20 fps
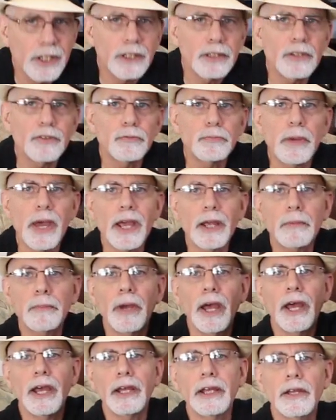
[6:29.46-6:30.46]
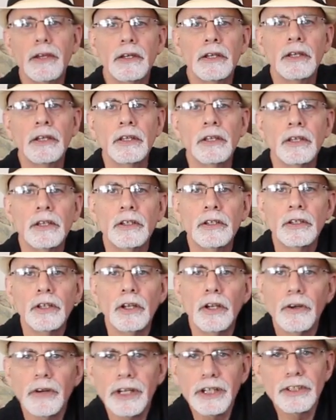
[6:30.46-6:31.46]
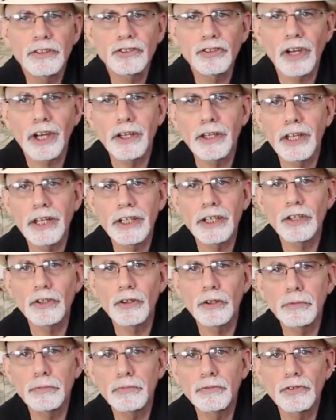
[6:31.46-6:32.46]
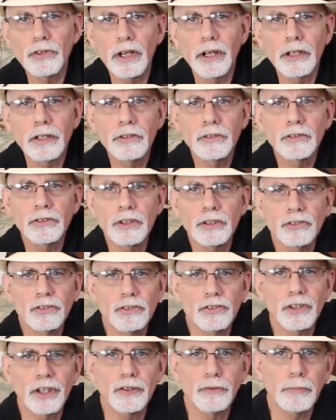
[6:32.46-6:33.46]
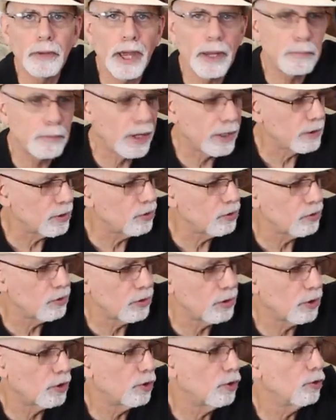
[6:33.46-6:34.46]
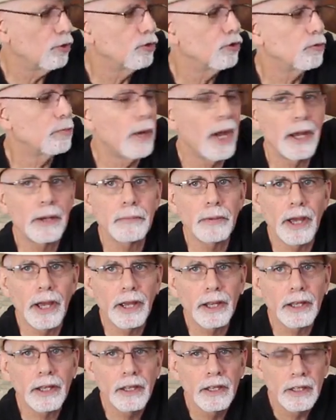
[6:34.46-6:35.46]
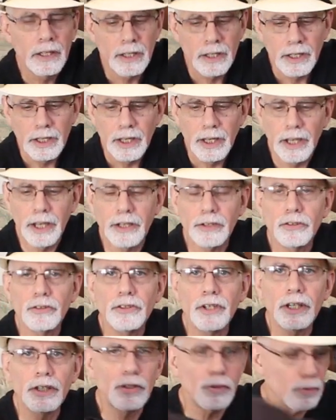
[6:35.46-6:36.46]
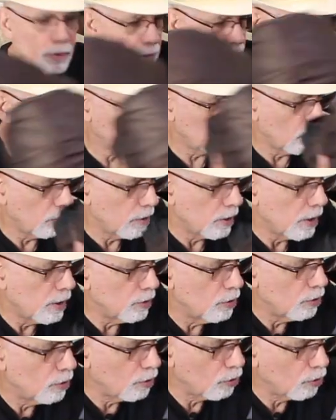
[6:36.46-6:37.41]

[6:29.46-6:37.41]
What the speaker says: take this backpack. You know, any size, any good, decent sized backpack. This isn't a huge backpack. And you take your insert and you